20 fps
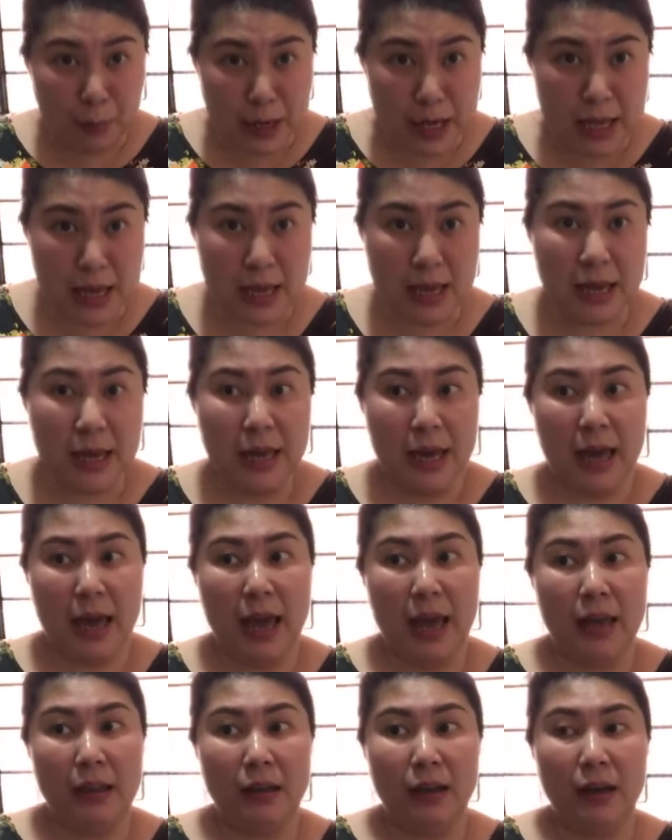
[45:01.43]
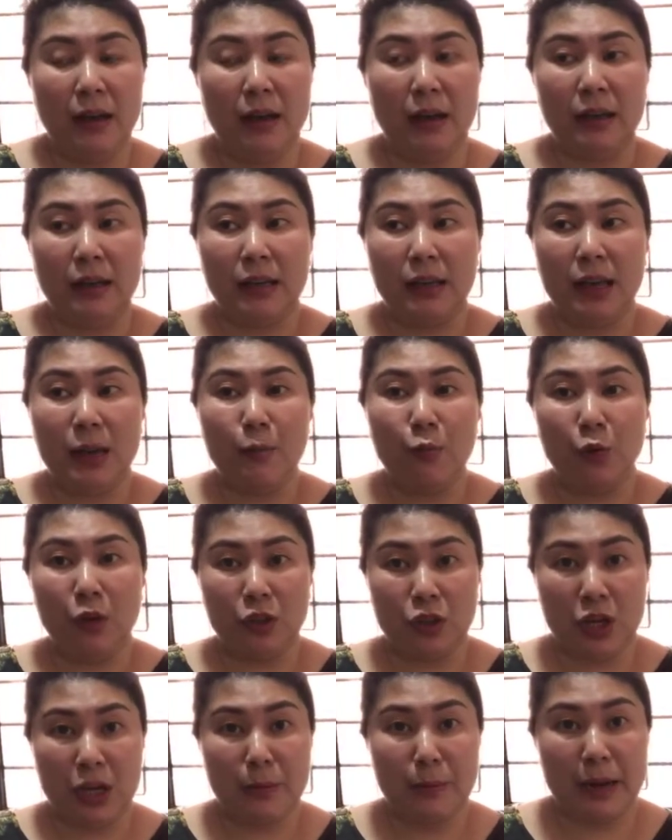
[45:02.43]
me and keep
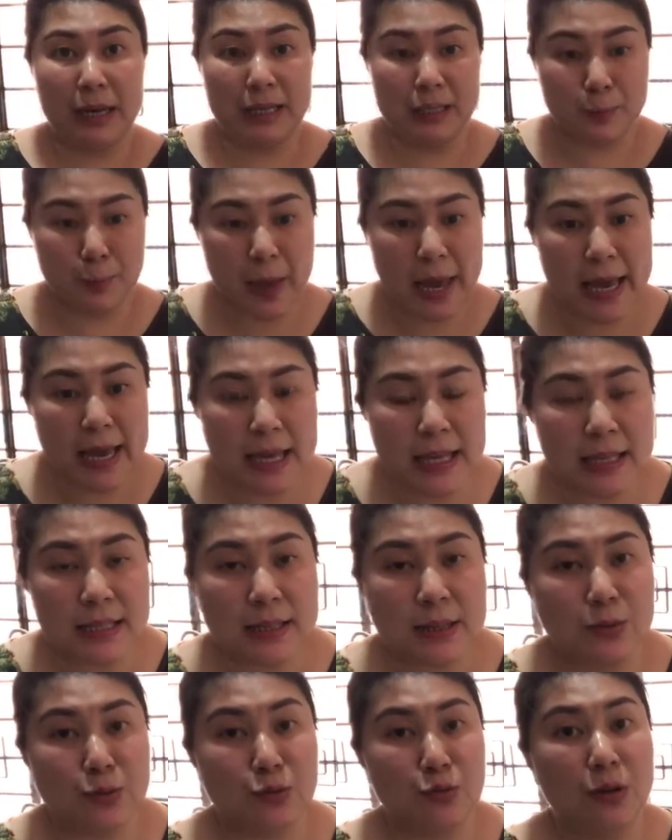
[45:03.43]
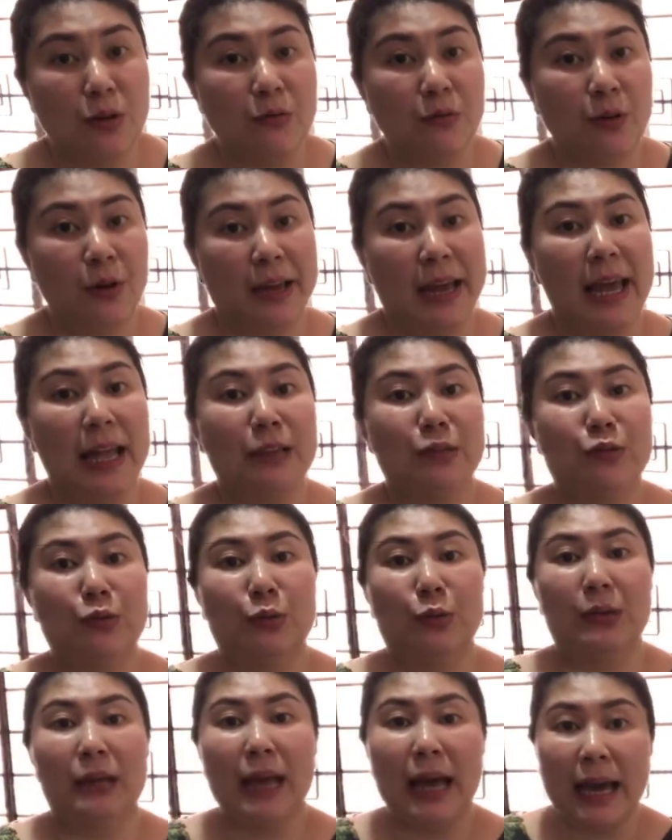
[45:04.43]
watching my space. Do not forget
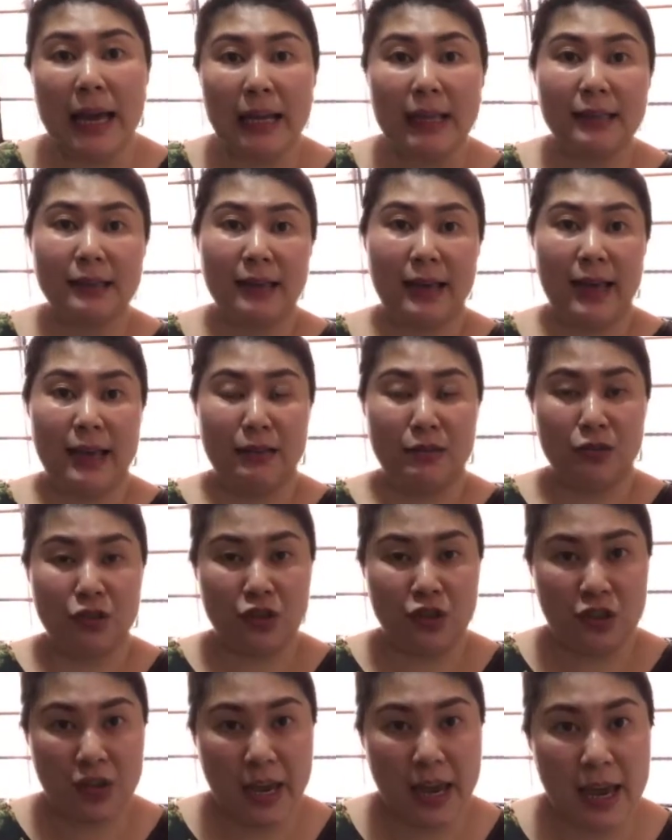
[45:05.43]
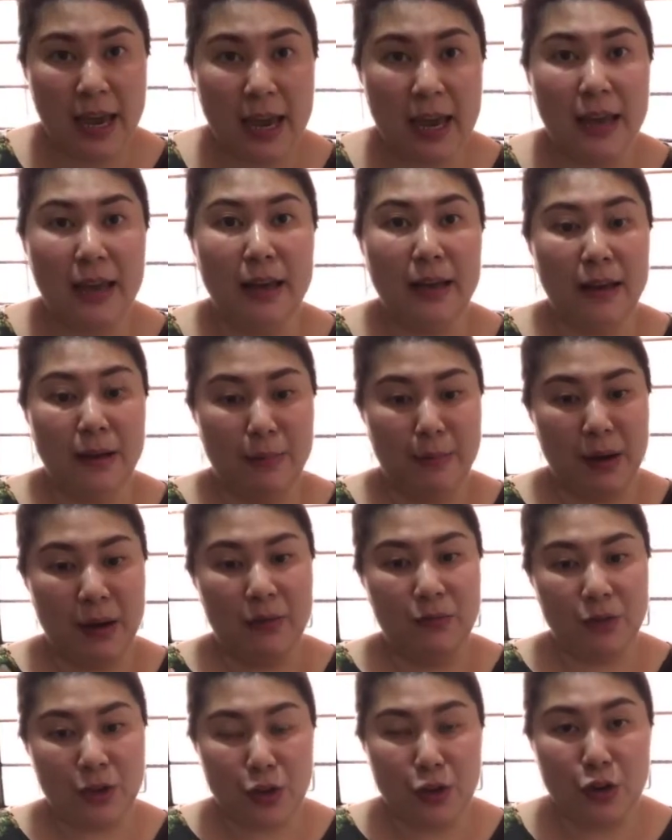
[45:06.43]
to like and share
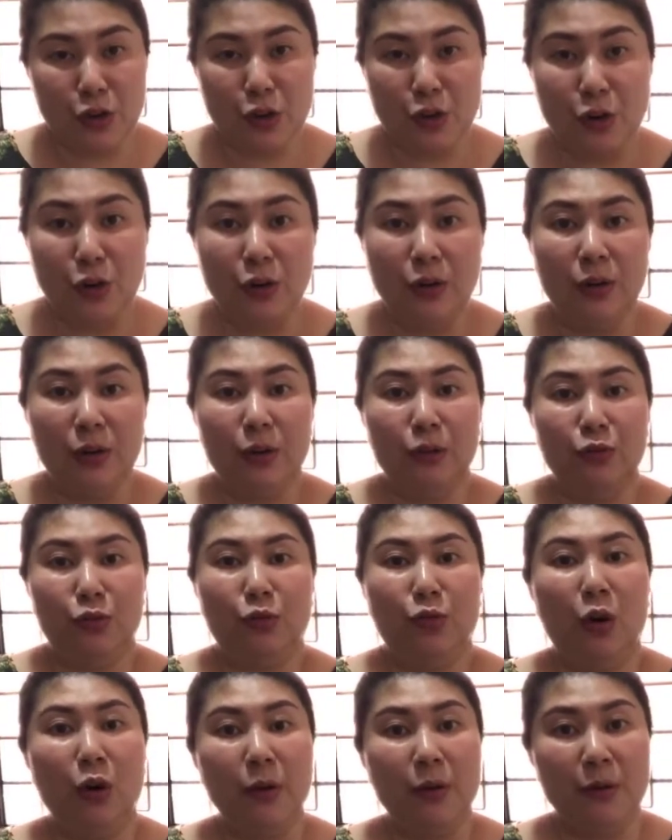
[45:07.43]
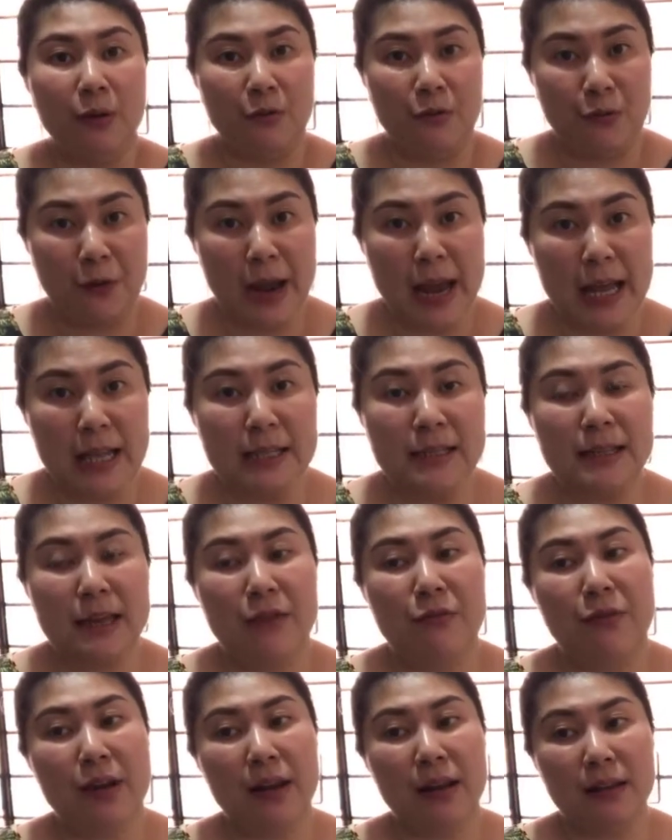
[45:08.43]
my video to all your friends
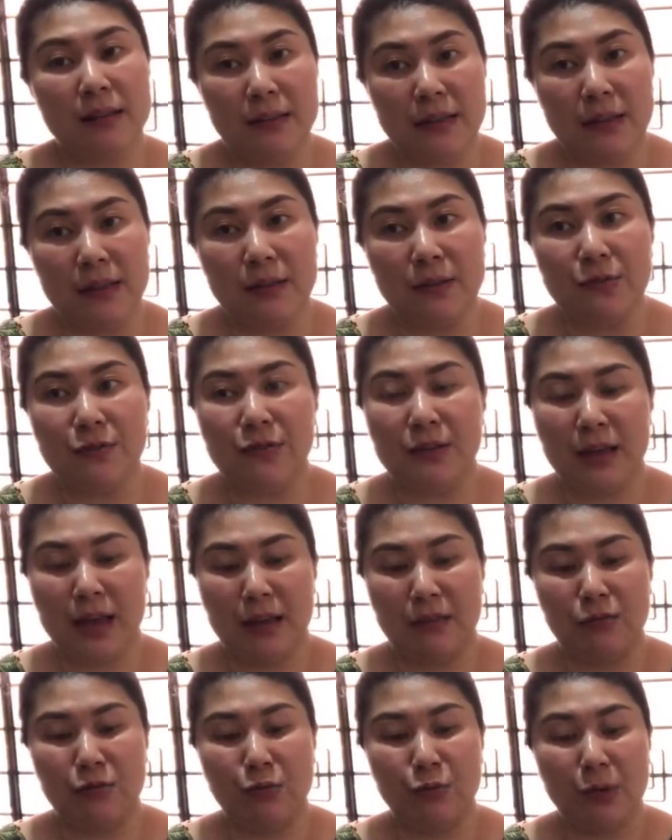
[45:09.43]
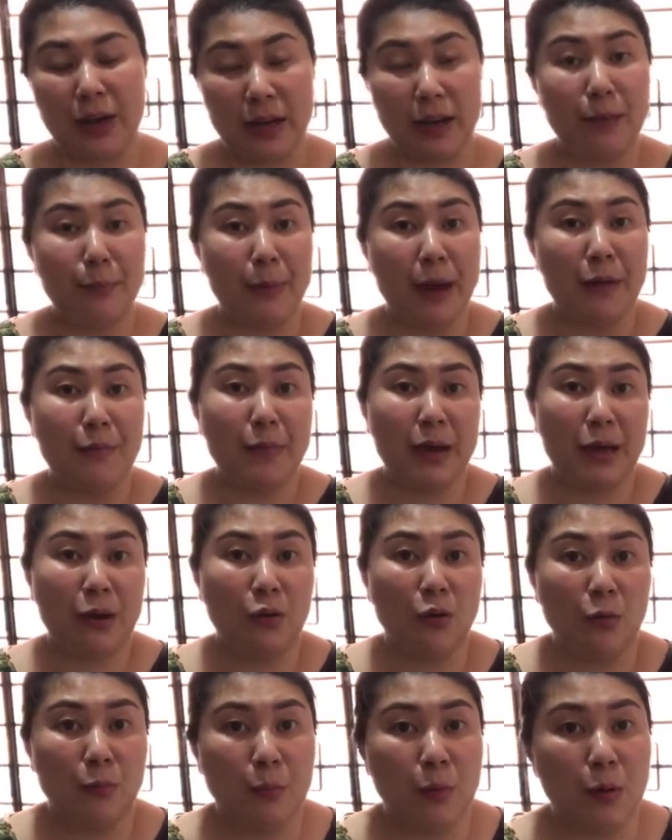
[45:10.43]
and relatives and to recommend my
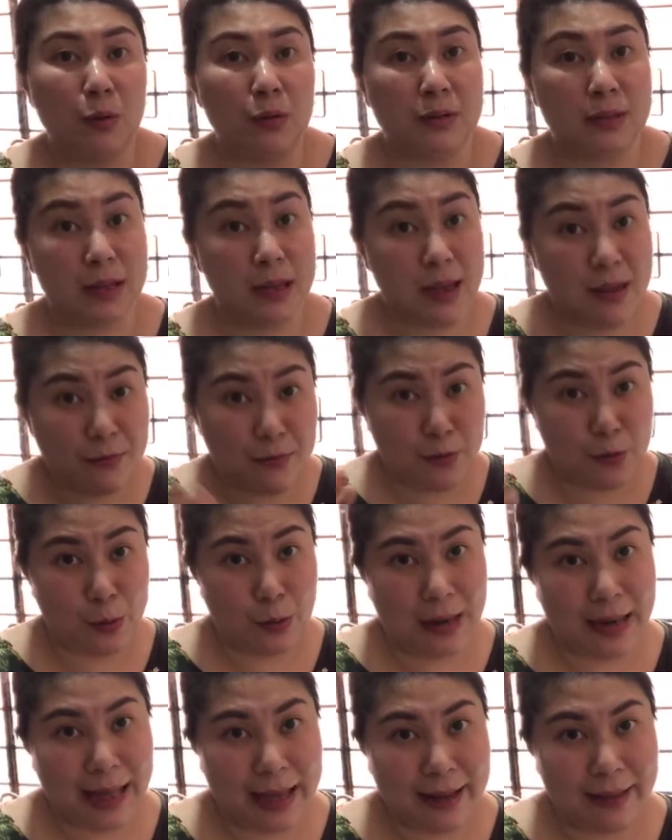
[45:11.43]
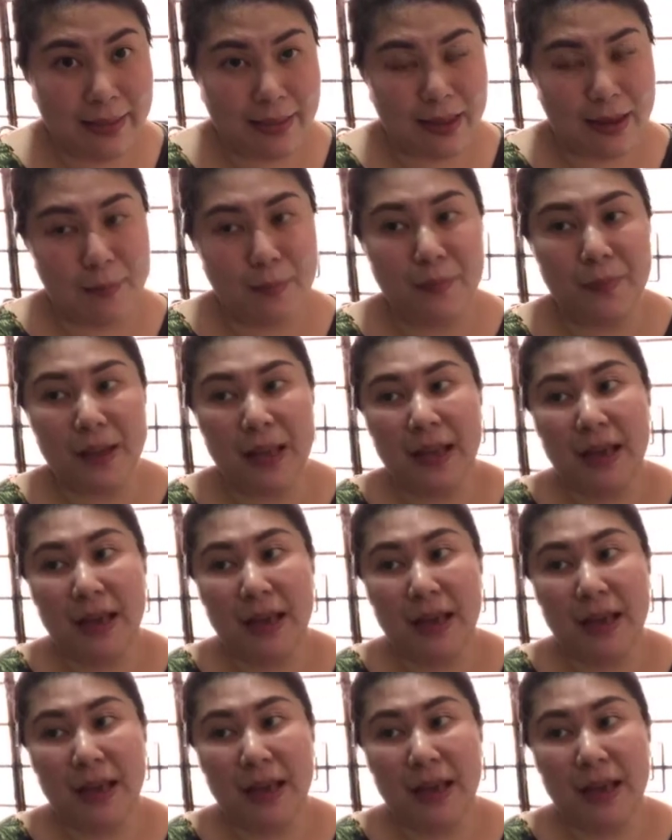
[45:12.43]
cookbooks if you like them.